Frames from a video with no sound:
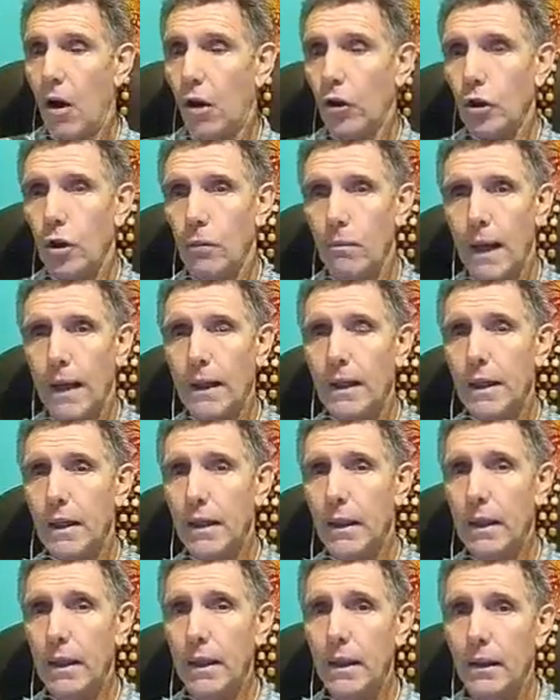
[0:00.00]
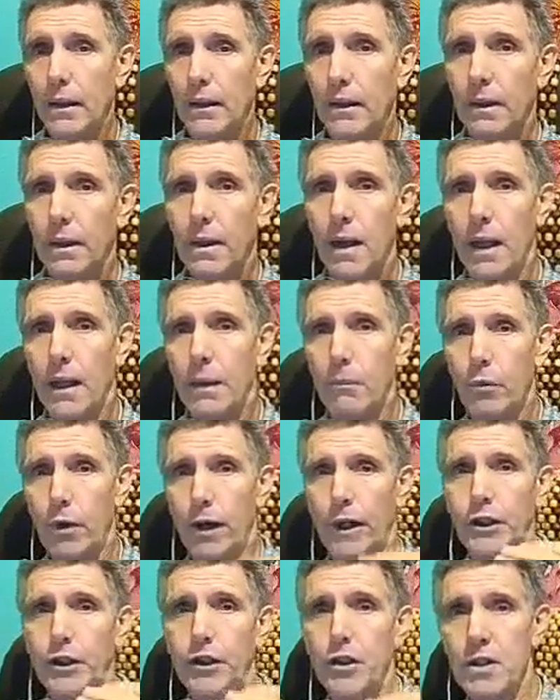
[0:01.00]
automatically
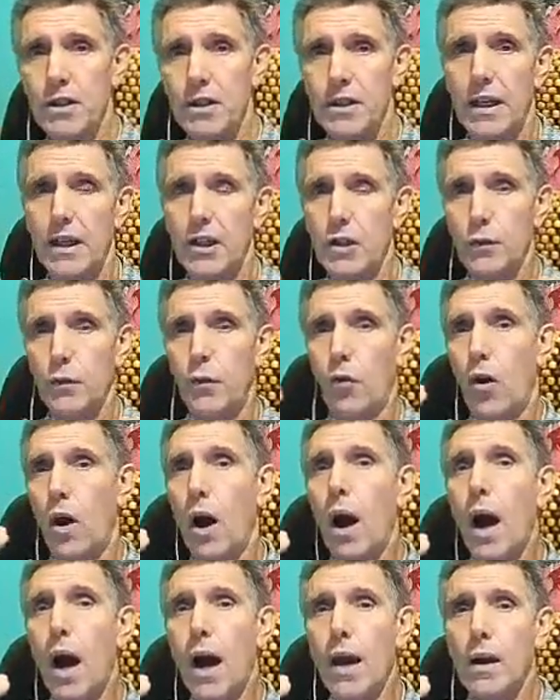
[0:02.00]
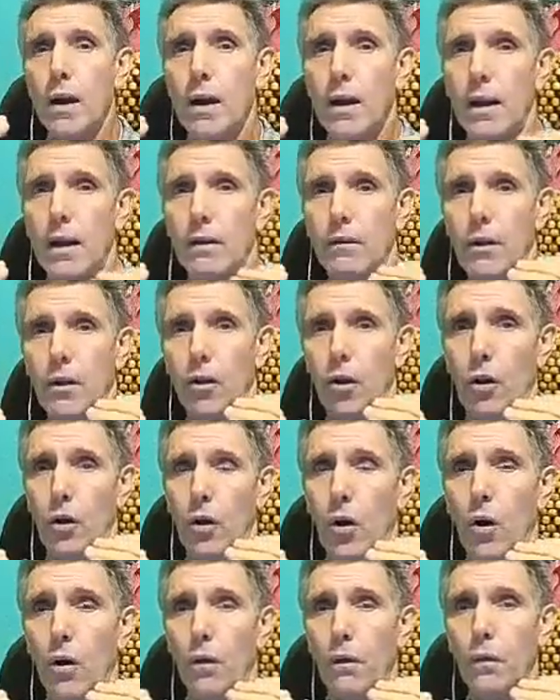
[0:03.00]
calibration sets for higher level
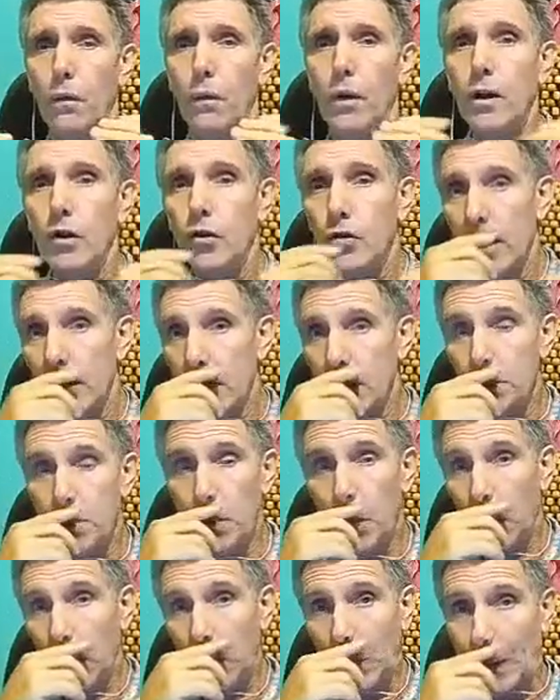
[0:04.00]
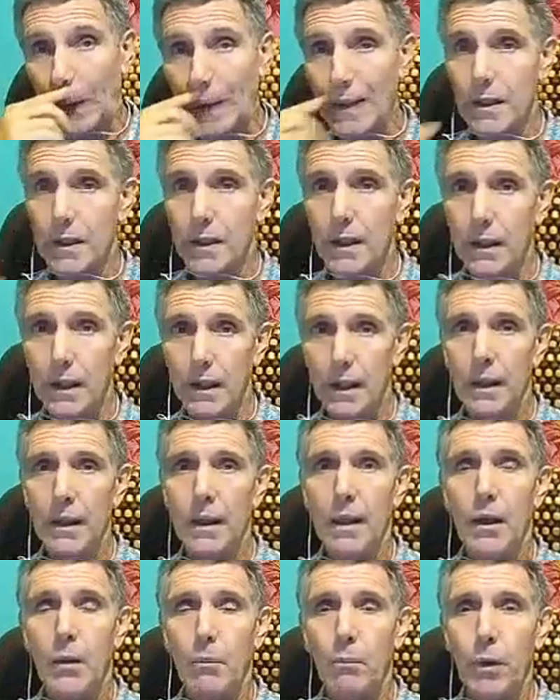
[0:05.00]
of transporters.
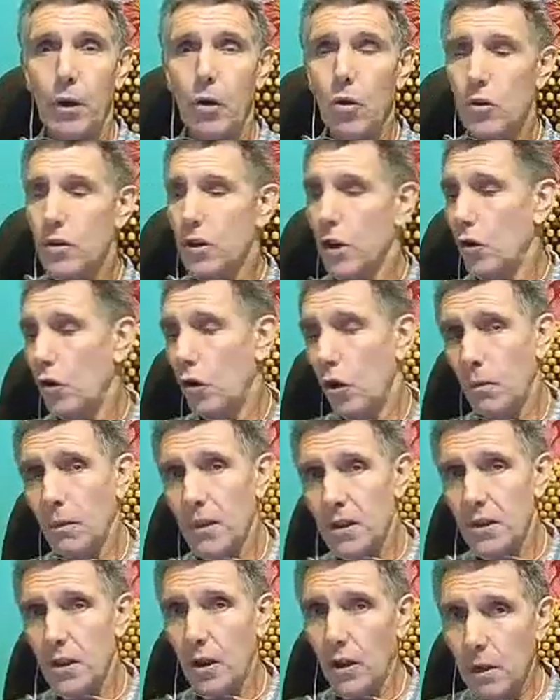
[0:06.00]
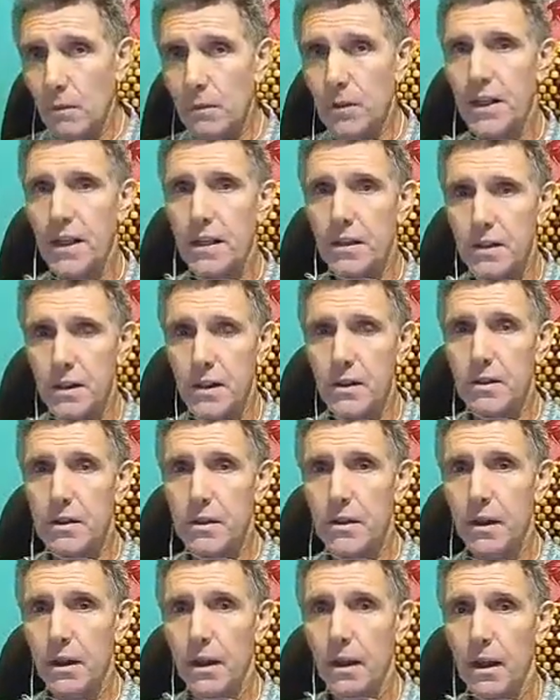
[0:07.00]
Because in normal
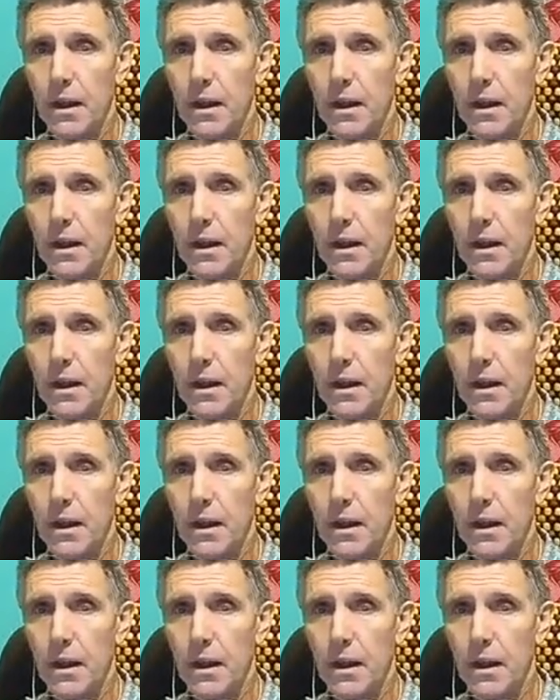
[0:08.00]
circumstances,